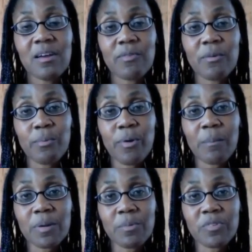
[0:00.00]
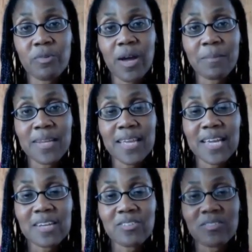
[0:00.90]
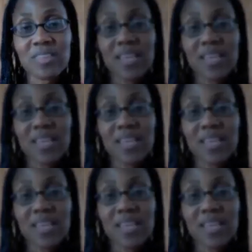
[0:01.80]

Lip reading: from properly prescribed medications,